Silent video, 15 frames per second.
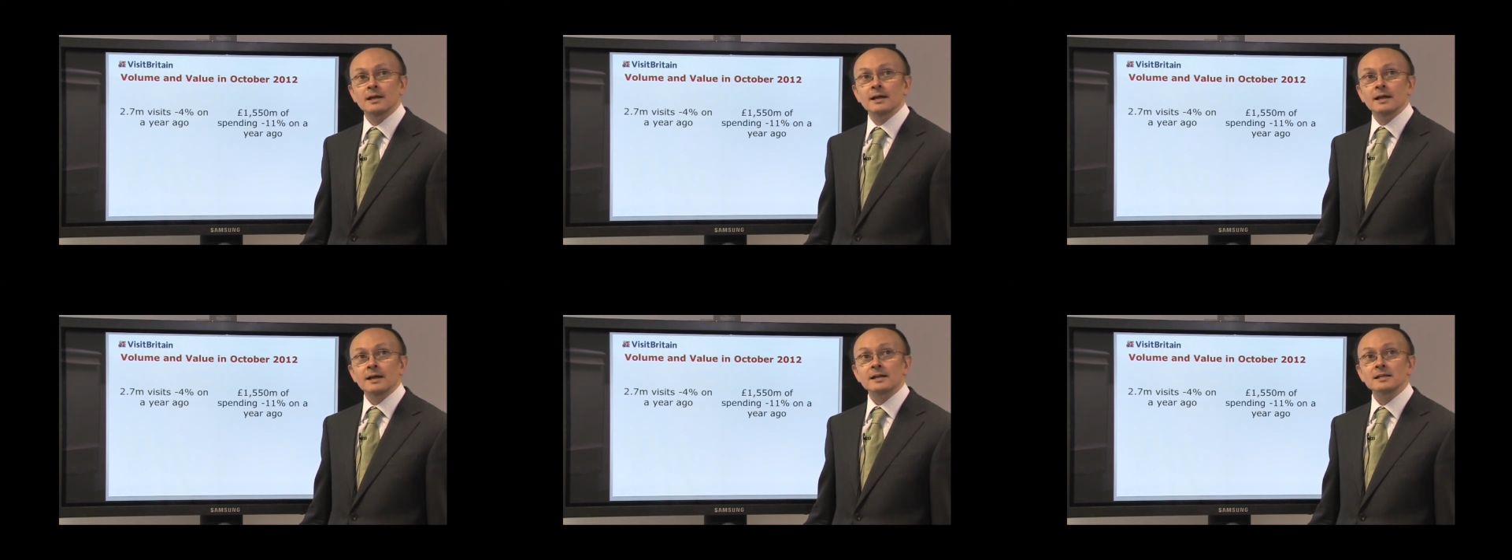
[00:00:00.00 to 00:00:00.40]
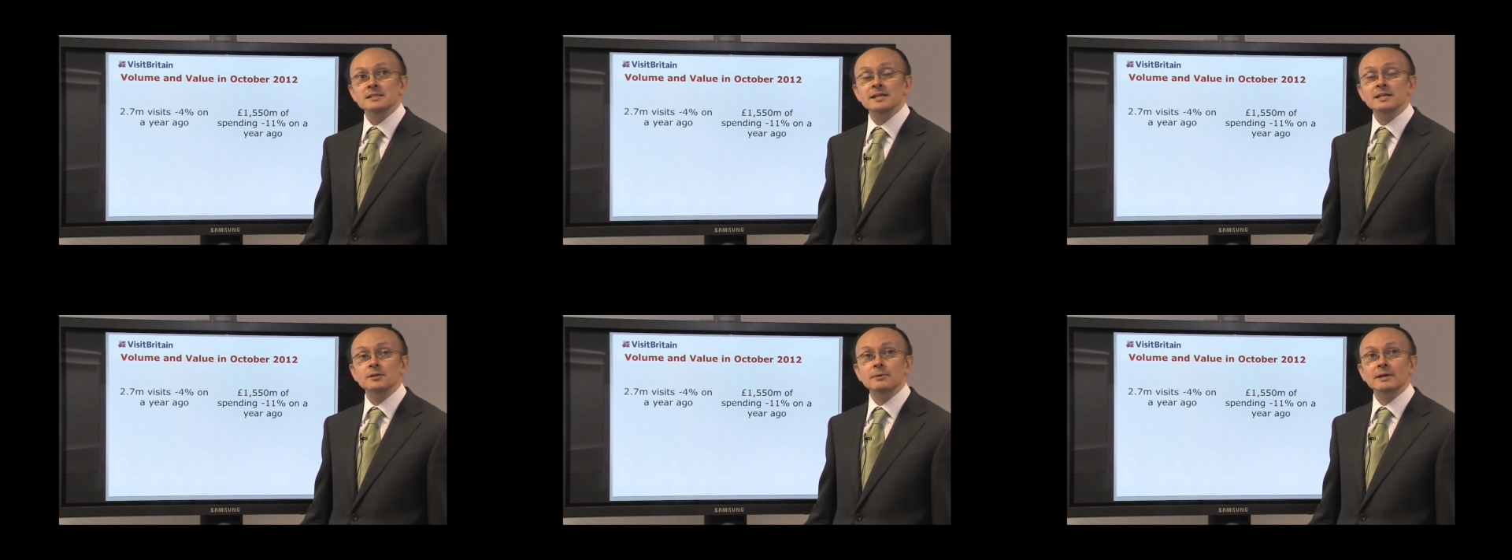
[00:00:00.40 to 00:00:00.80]

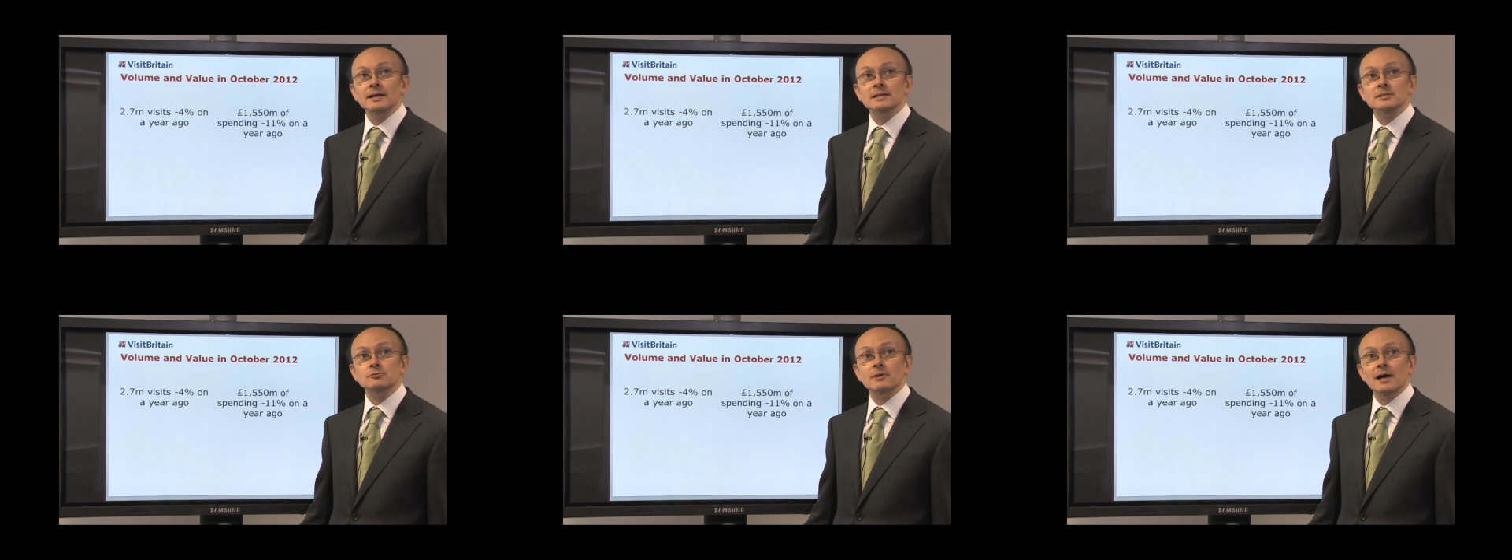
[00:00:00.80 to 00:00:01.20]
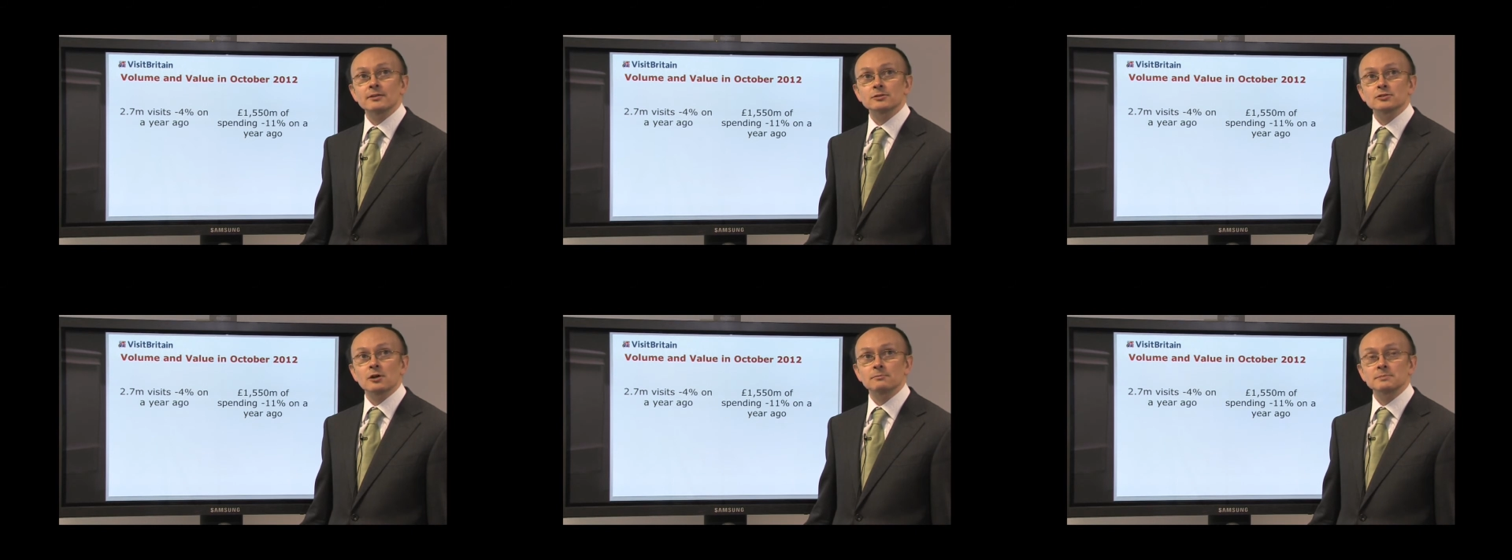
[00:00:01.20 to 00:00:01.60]
Continuing its rather
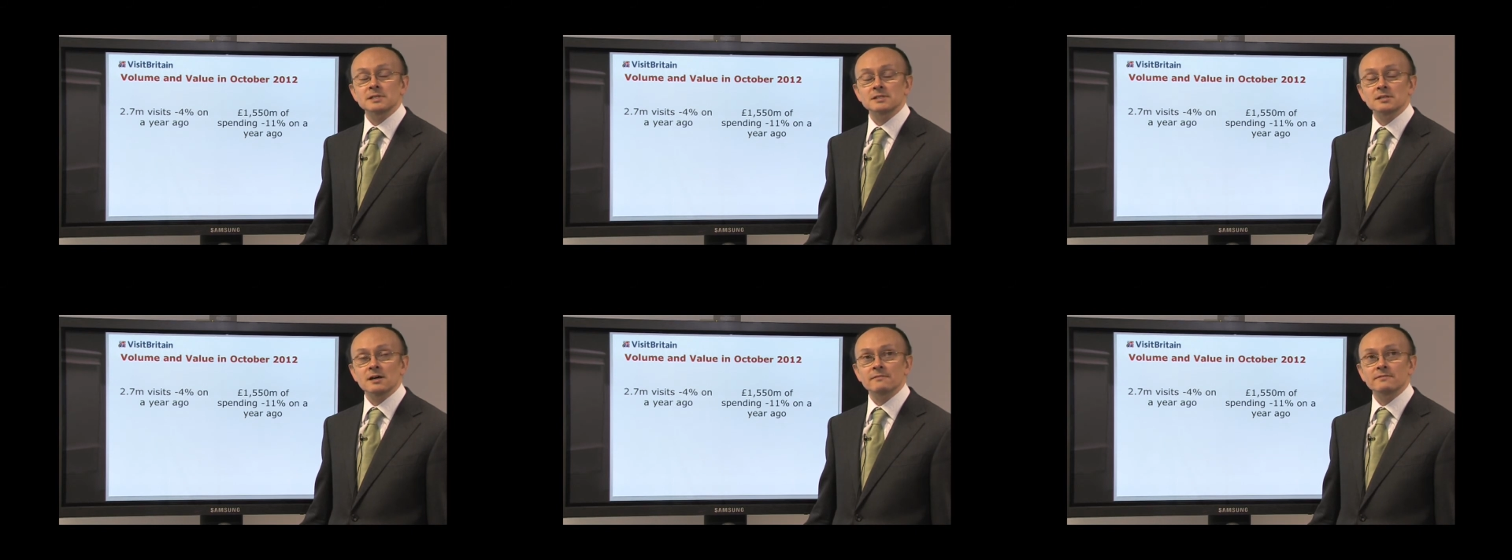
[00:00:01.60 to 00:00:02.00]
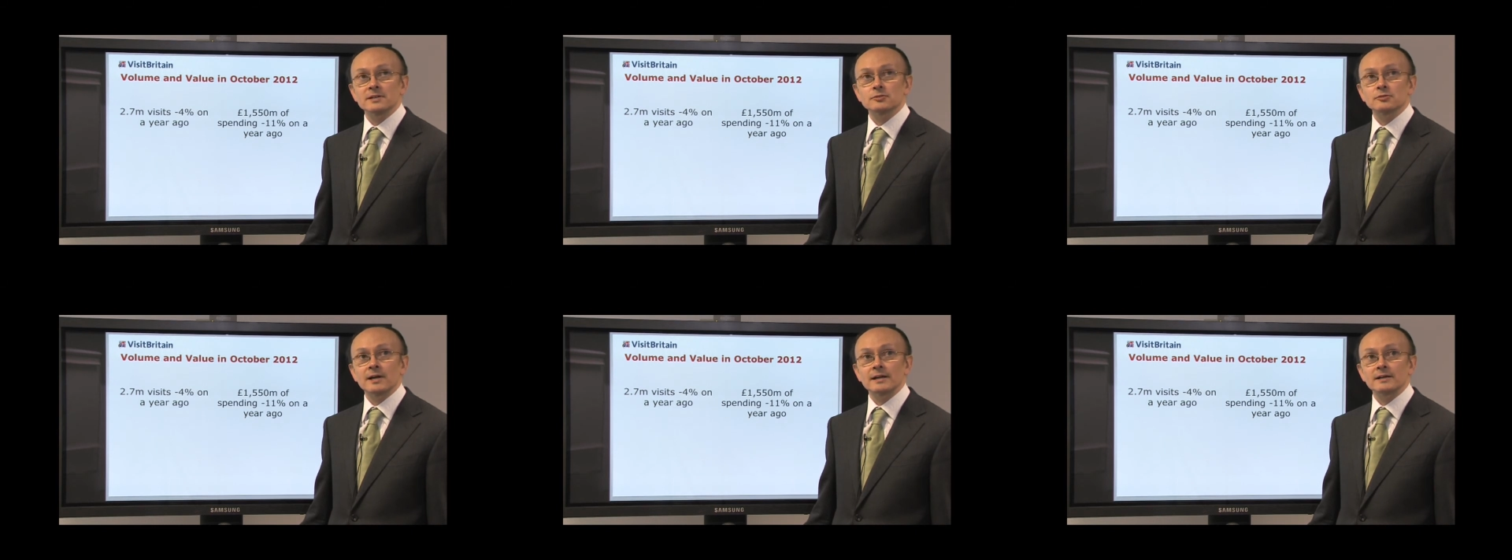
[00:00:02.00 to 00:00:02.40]
topsy-turvy
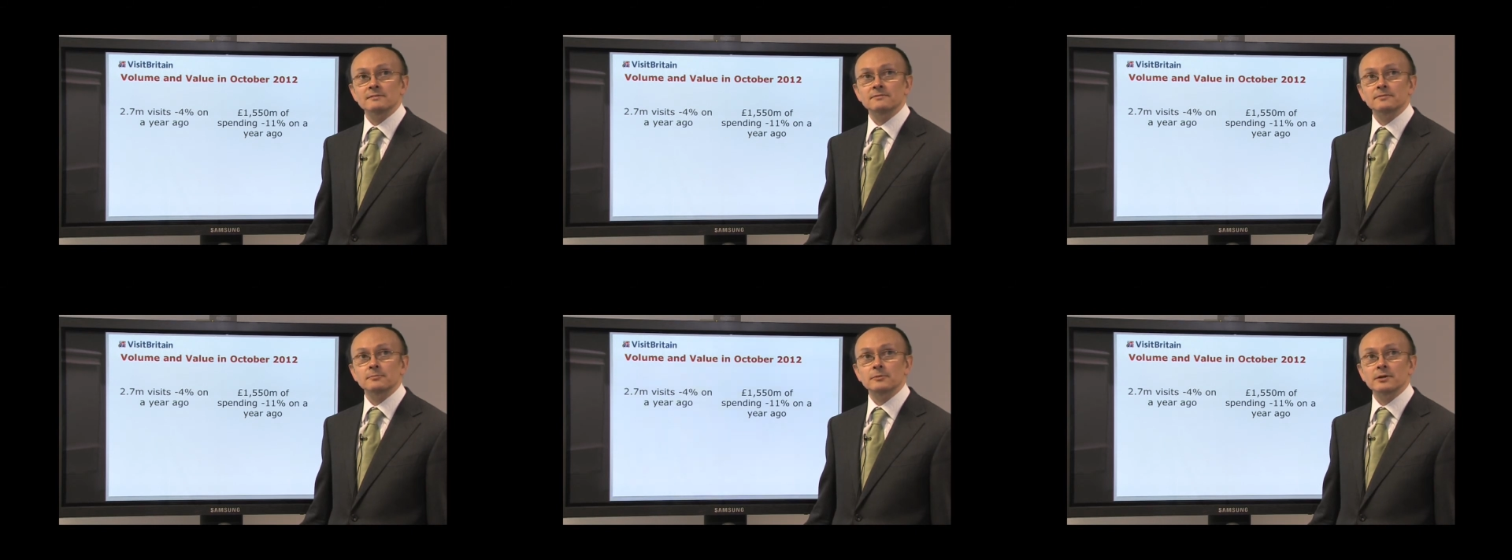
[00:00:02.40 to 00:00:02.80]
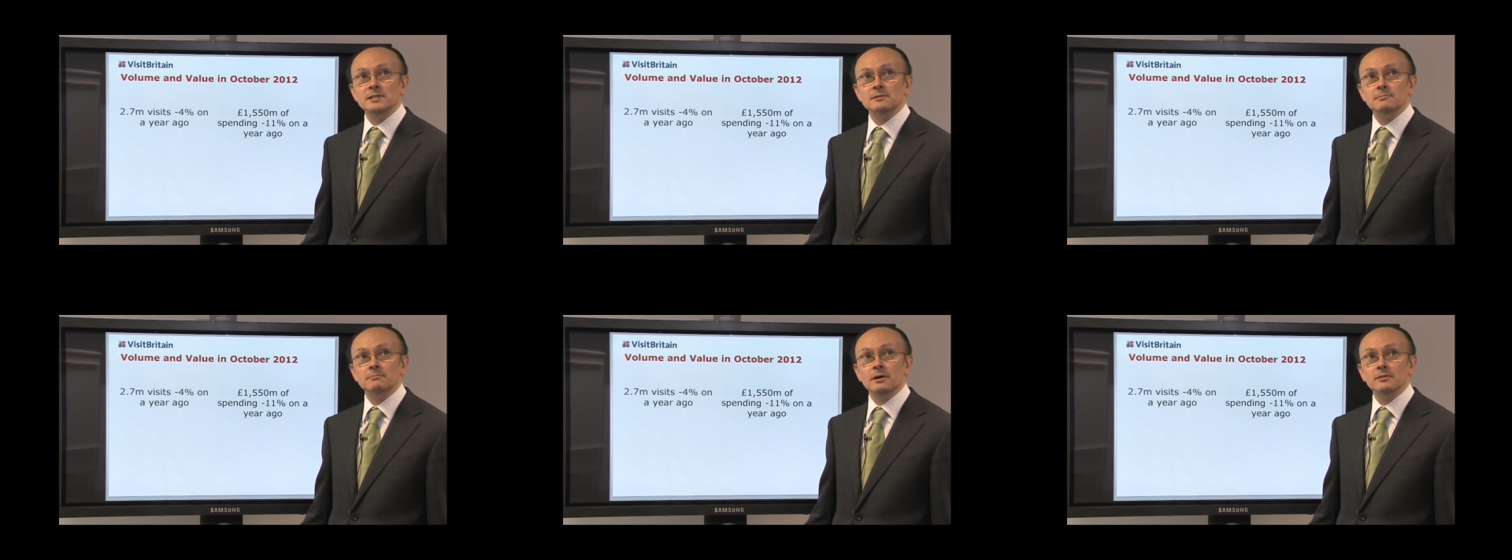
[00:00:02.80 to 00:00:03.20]
trend from
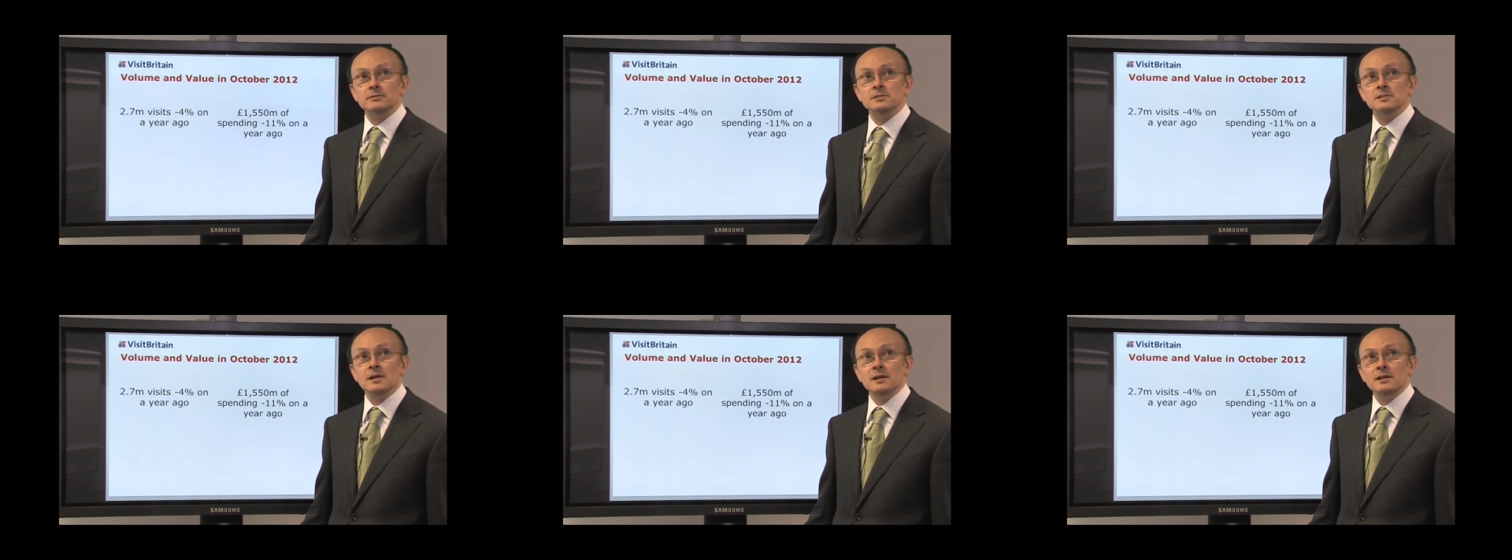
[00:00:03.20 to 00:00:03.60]
recent months,